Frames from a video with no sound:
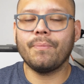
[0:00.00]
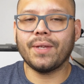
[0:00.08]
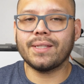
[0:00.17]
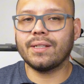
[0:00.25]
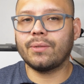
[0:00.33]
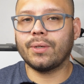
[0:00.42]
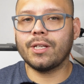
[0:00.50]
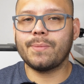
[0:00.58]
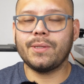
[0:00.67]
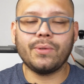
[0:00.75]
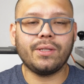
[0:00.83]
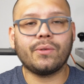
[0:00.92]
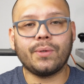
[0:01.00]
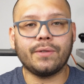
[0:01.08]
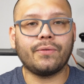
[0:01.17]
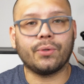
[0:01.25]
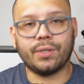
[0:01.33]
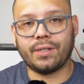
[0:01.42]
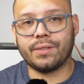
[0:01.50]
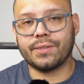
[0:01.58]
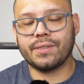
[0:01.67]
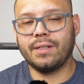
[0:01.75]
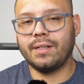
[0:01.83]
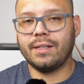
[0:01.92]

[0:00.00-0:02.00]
That's going to run us between $3 to $4.